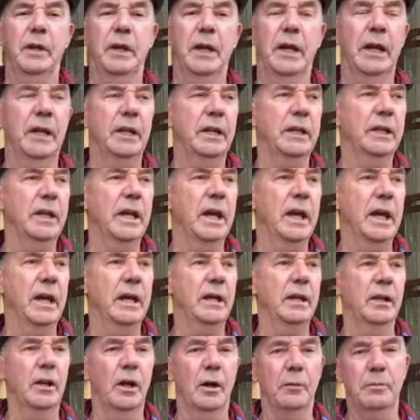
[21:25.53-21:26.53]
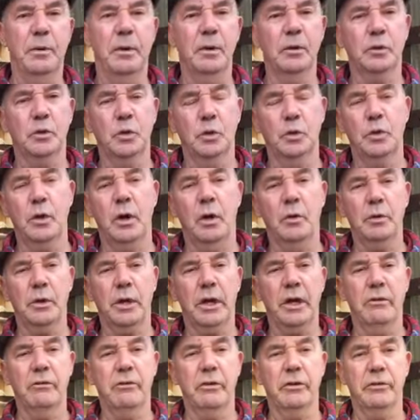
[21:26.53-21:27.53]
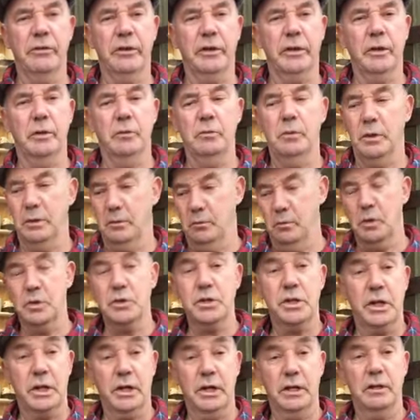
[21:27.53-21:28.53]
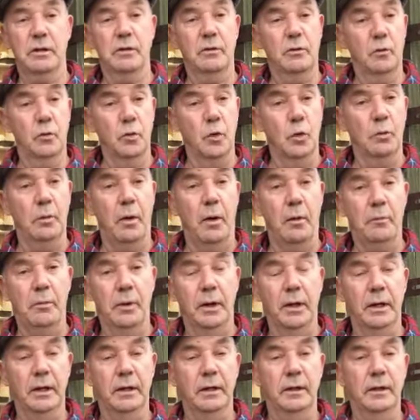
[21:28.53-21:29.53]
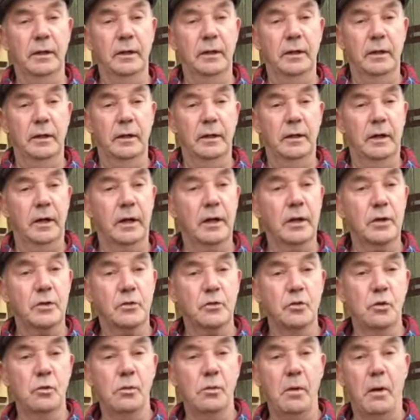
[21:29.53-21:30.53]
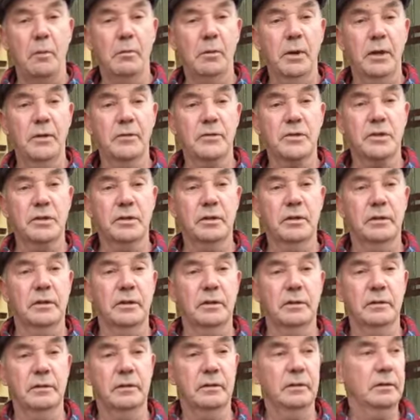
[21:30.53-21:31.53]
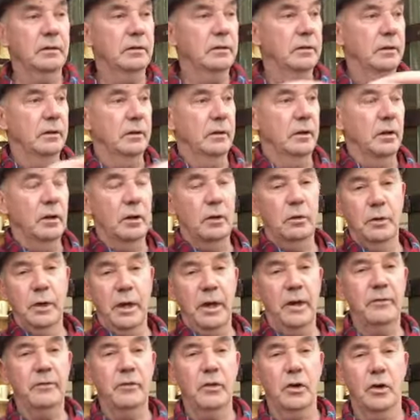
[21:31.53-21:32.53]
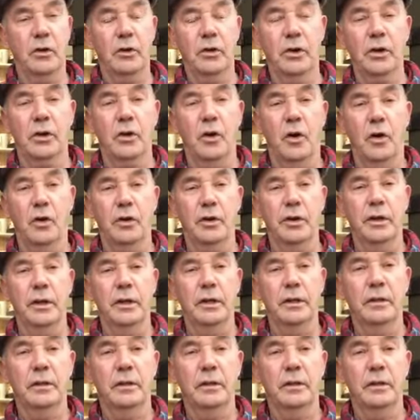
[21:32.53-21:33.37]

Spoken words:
And a lot of people don't know how to get rid of it. Well, once again, rhubarb. I use rhubarb leaves. Although we haven't got it in the garden,